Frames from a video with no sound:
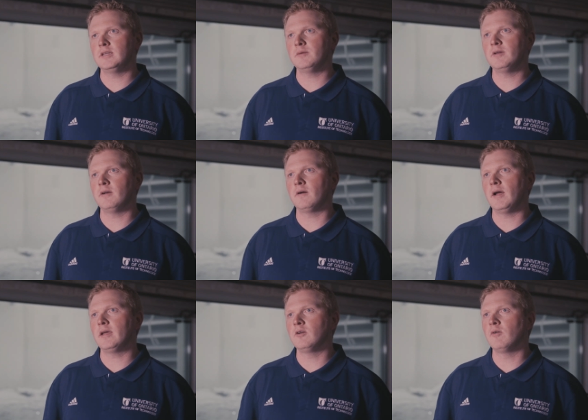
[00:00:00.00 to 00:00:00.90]
team here
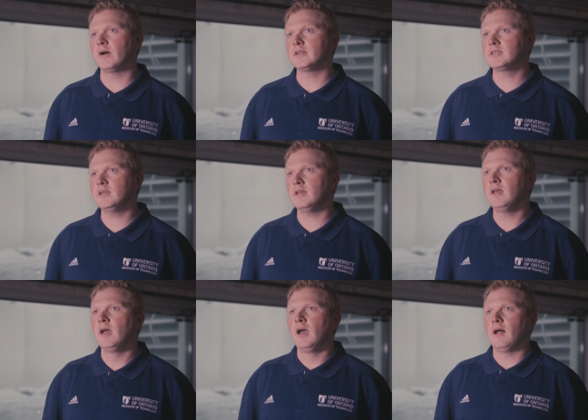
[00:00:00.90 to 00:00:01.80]
at U O I
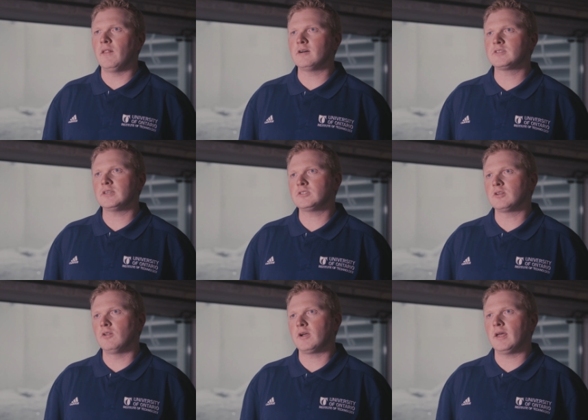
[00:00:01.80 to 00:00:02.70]
T allows us
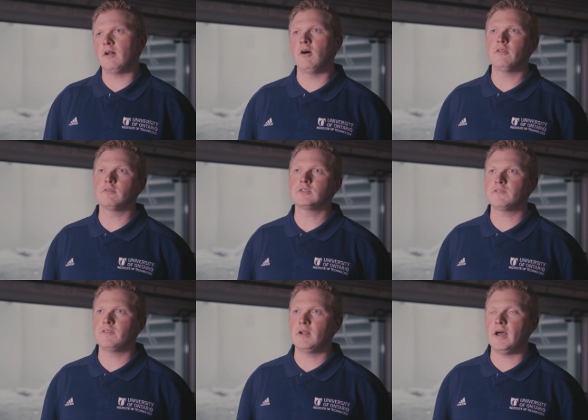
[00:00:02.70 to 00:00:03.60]
to look at all those
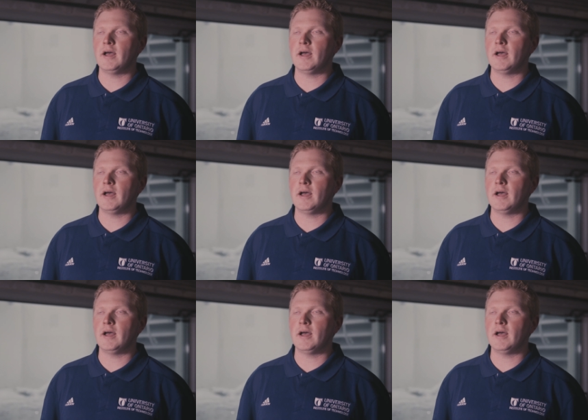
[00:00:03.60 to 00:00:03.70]
different